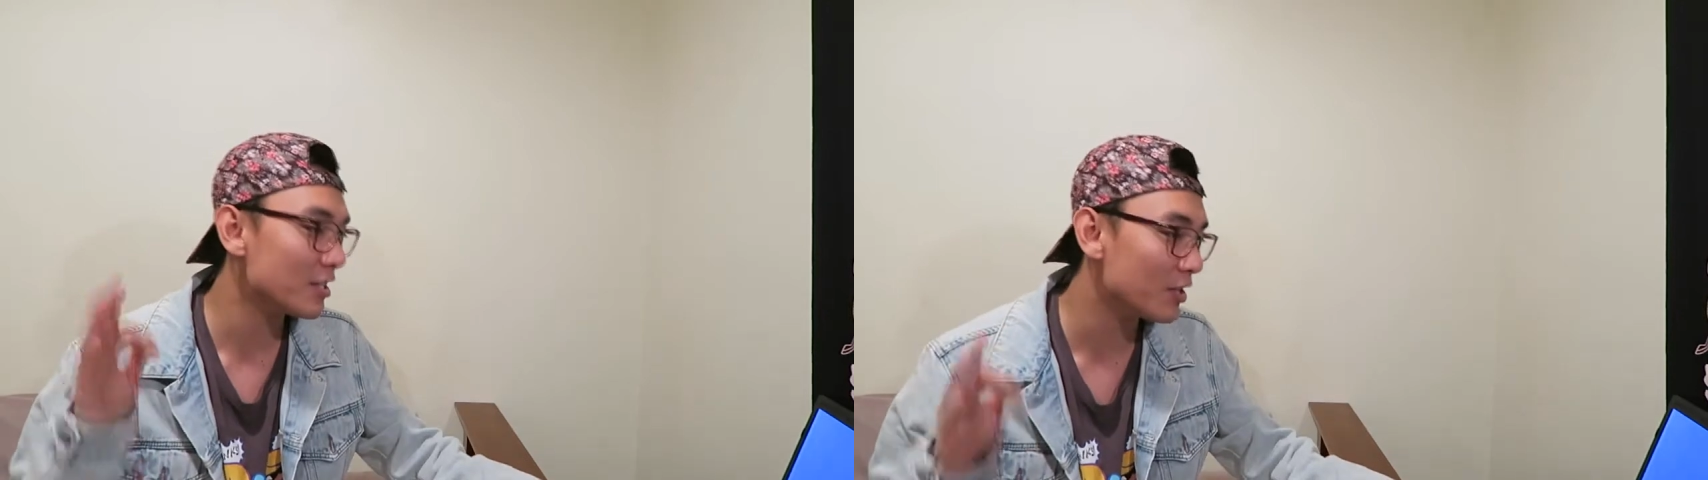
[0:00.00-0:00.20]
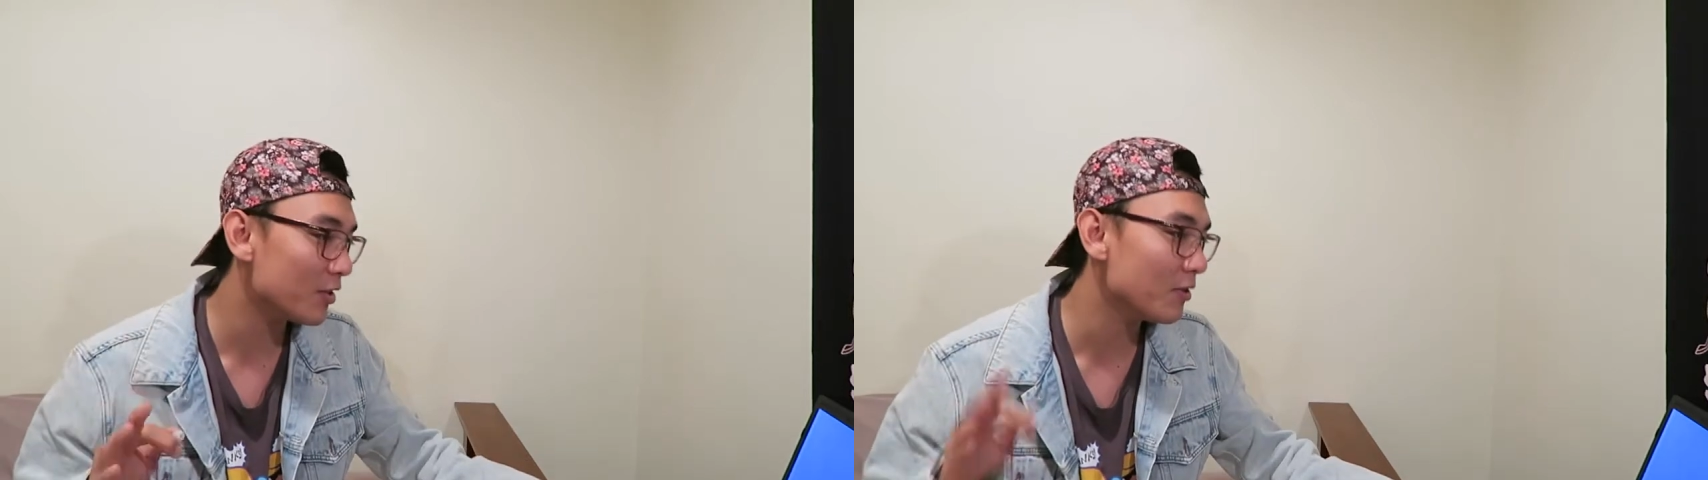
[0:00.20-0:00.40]

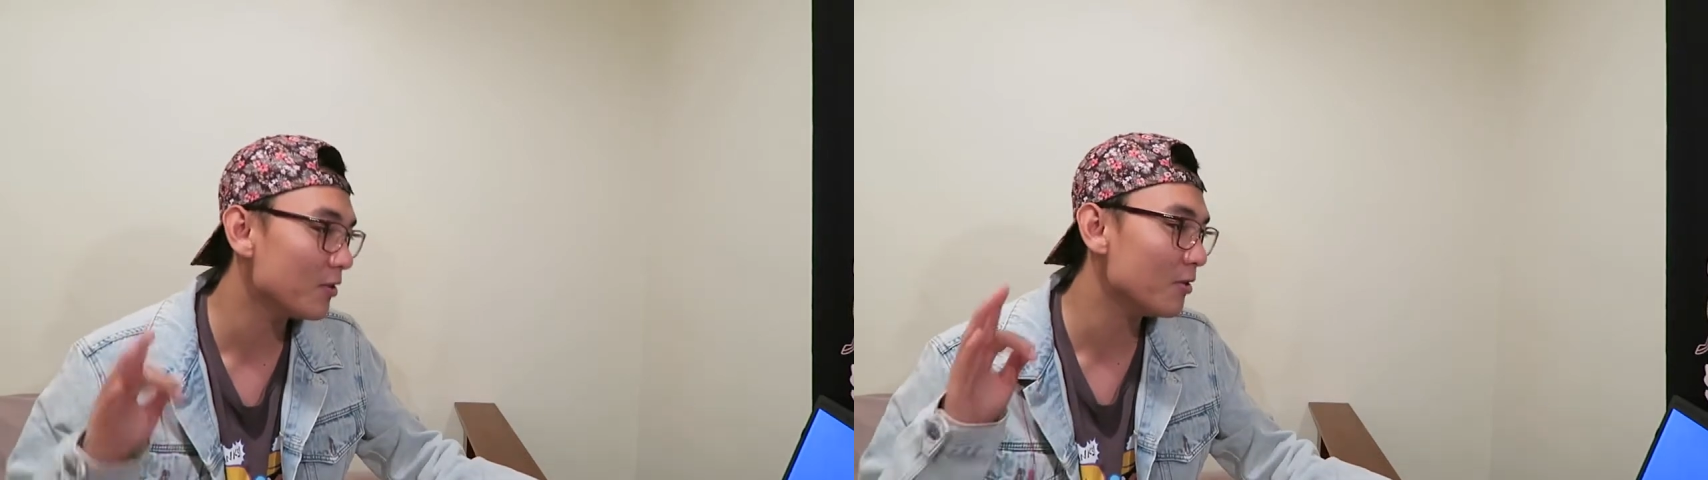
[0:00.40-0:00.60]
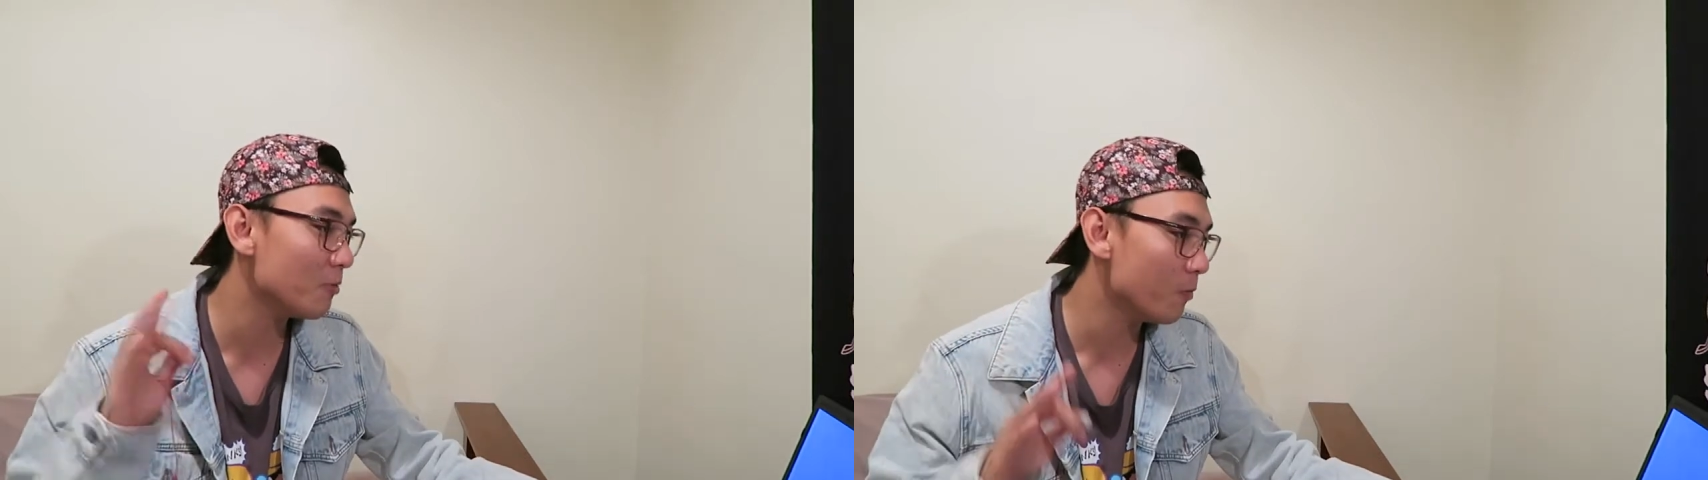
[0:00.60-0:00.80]

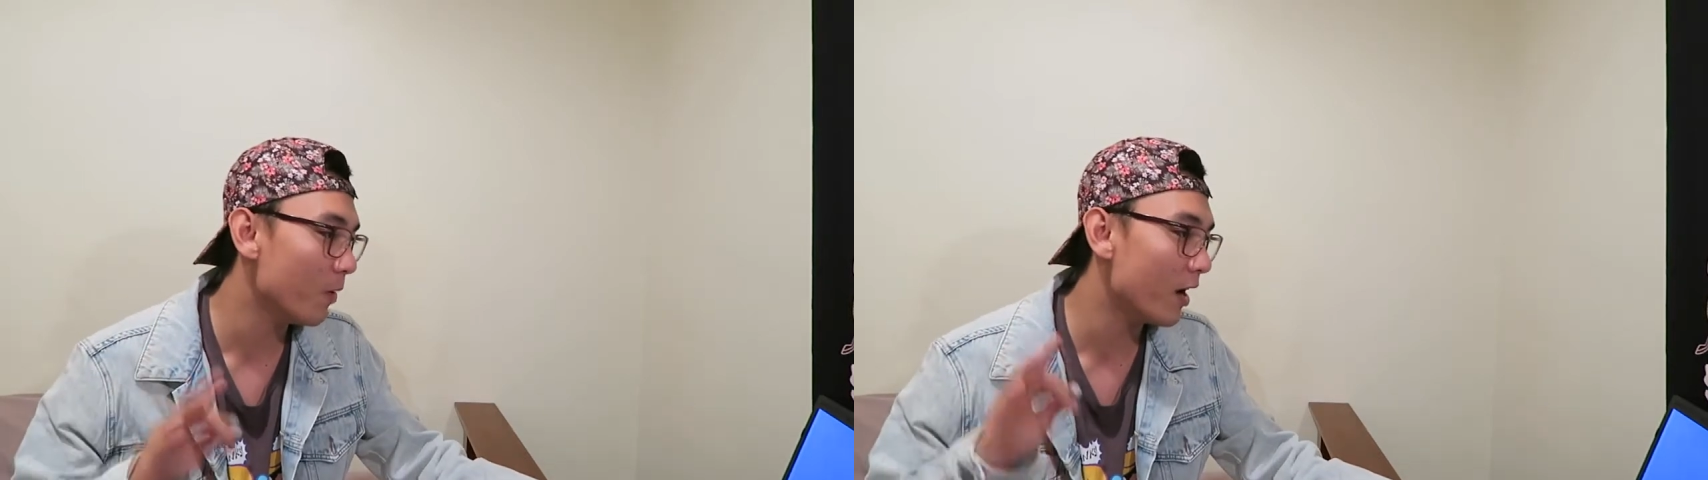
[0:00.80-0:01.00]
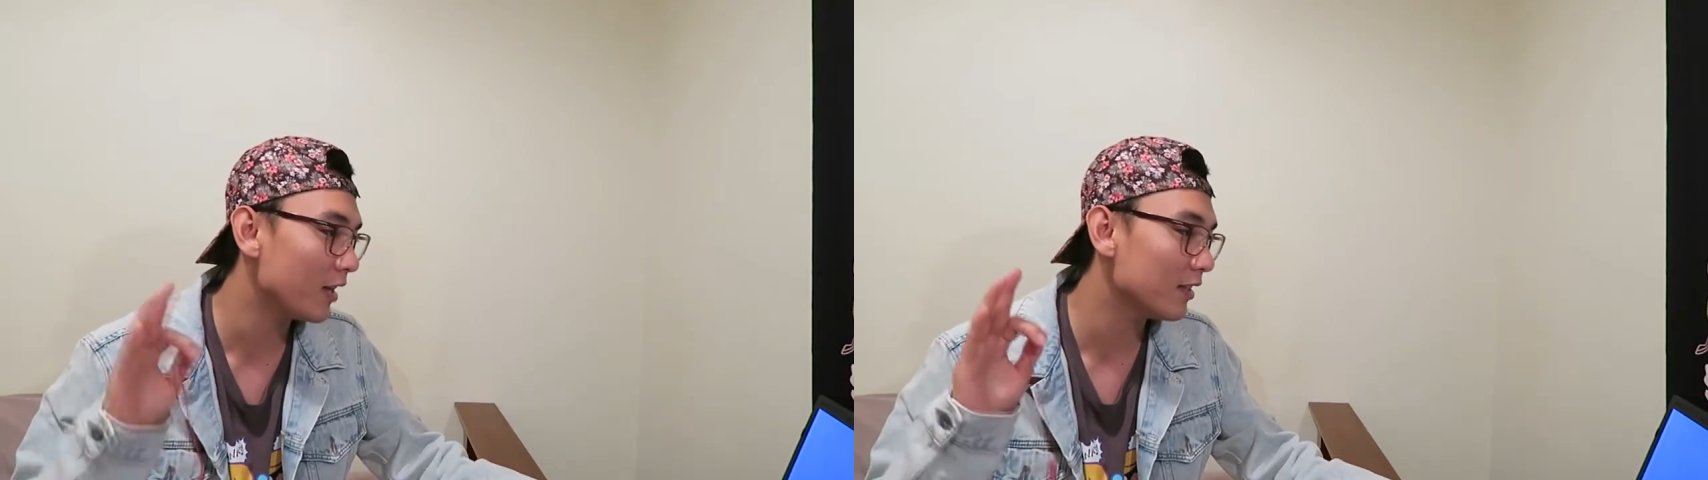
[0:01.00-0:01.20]
2,
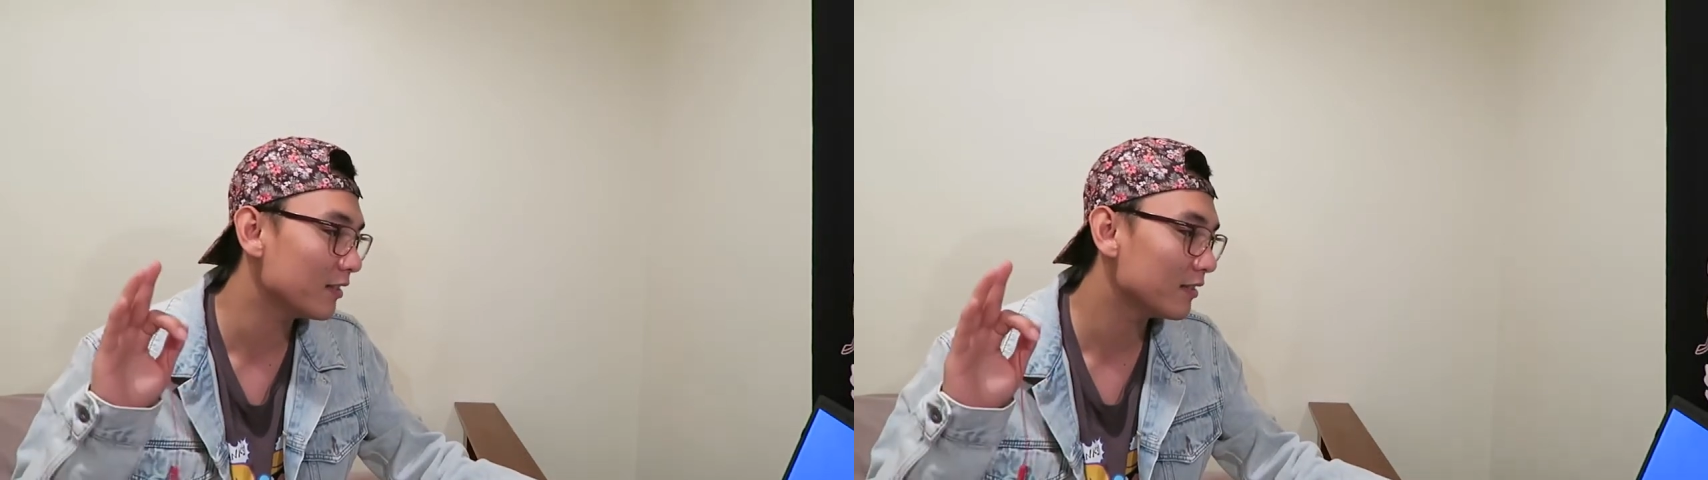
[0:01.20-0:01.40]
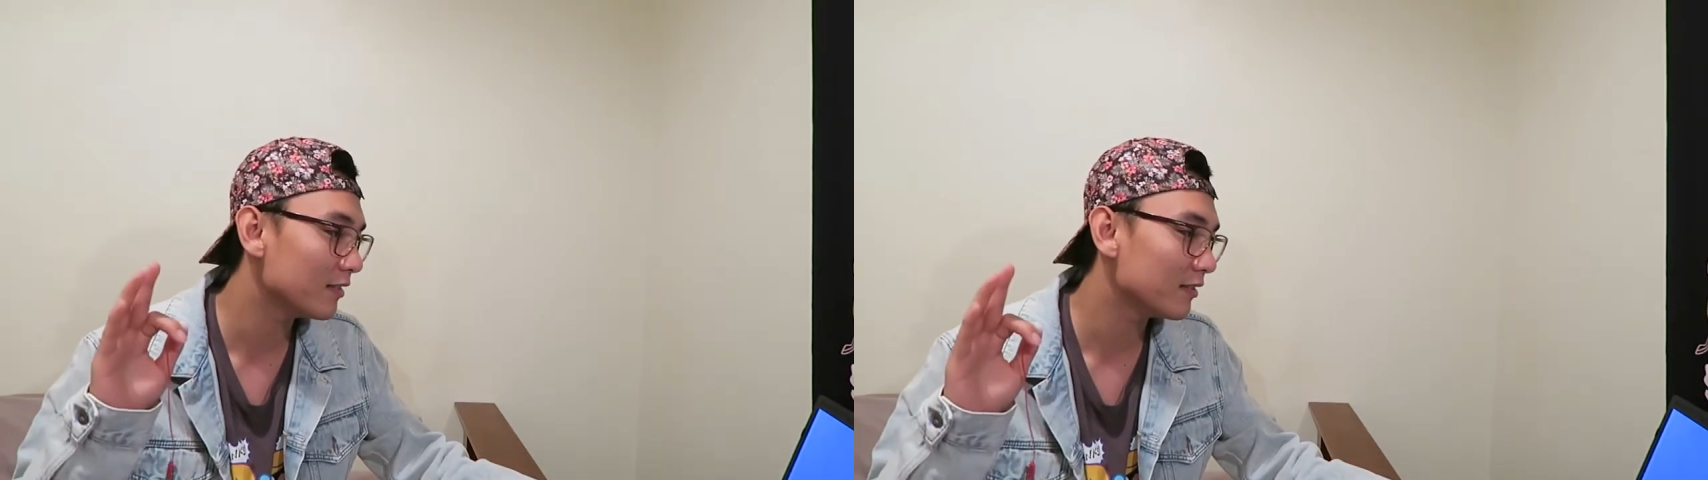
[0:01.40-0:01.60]
1,